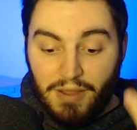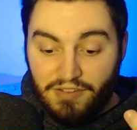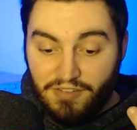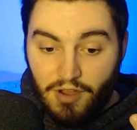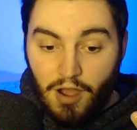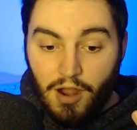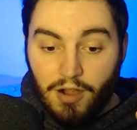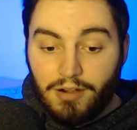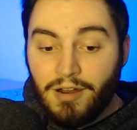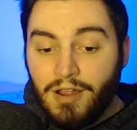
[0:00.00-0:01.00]

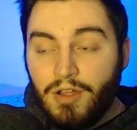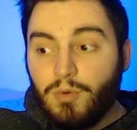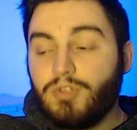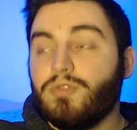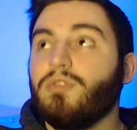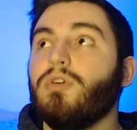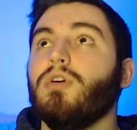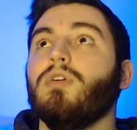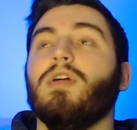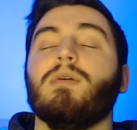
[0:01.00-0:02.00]
SCAR, which was,
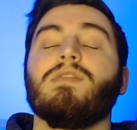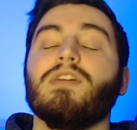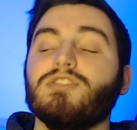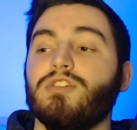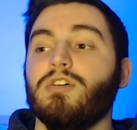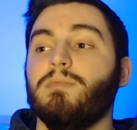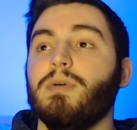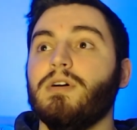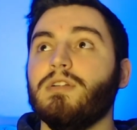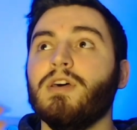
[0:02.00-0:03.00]
that was such a good
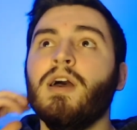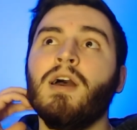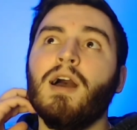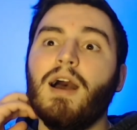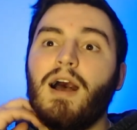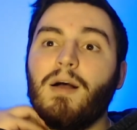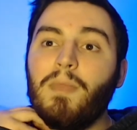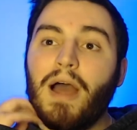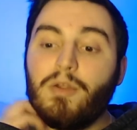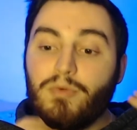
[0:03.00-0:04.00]
build.
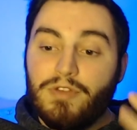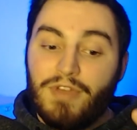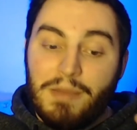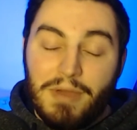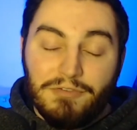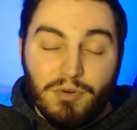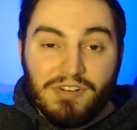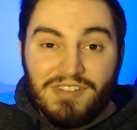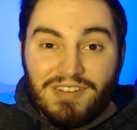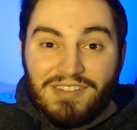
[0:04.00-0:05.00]
I revamped my
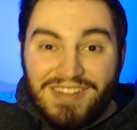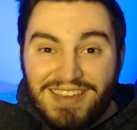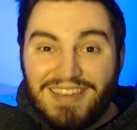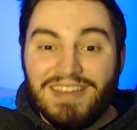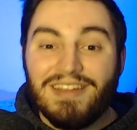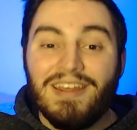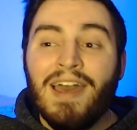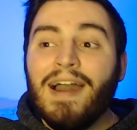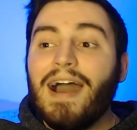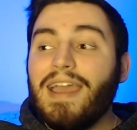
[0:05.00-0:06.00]
416,
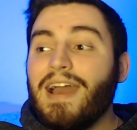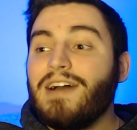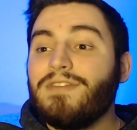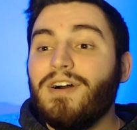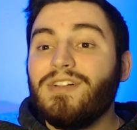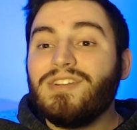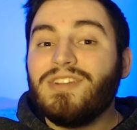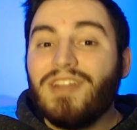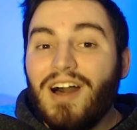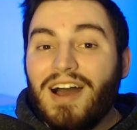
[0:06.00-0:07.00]
I have a
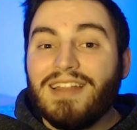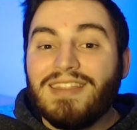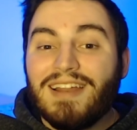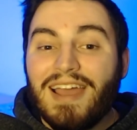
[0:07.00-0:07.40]
lot that